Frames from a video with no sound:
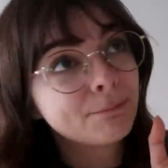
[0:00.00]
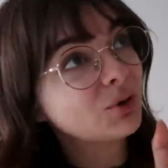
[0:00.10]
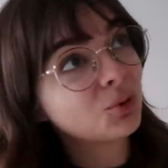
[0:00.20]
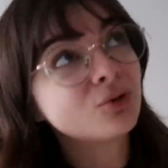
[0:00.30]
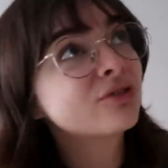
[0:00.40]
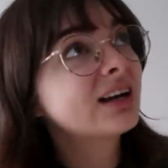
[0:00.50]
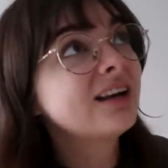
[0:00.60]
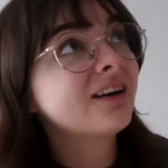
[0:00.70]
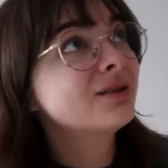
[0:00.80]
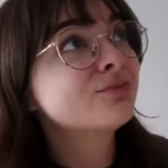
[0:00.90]
But
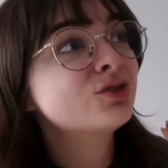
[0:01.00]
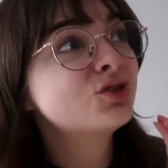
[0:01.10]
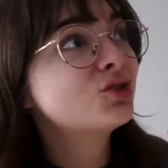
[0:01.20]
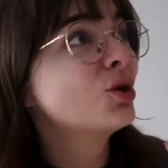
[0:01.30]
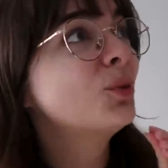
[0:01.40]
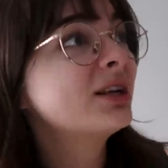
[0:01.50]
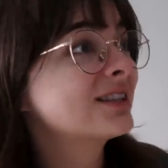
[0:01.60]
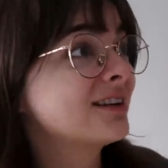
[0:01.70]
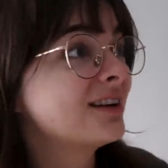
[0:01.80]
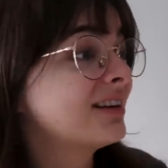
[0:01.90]
already I am so
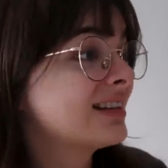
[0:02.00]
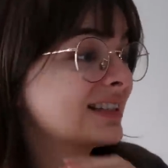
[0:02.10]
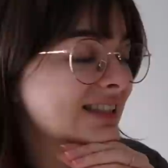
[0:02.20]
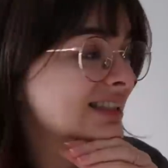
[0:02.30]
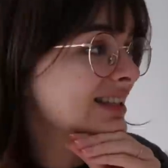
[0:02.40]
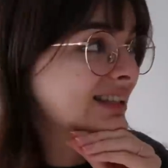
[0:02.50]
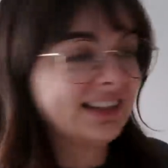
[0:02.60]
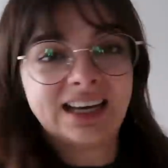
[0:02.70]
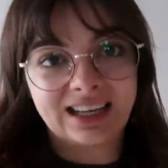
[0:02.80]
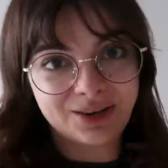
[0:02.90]
excited, and it's
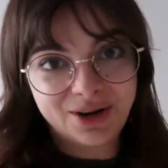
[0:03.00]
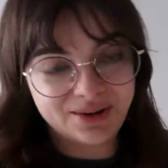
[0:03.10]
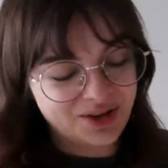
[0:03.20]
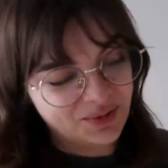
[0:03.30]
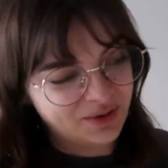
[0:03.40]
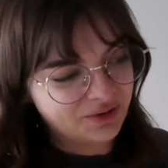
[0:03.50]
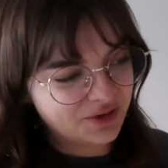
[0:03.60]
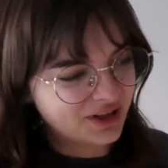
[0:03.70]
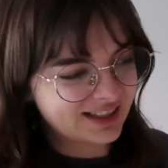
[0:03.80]
exactly what I was hoping for.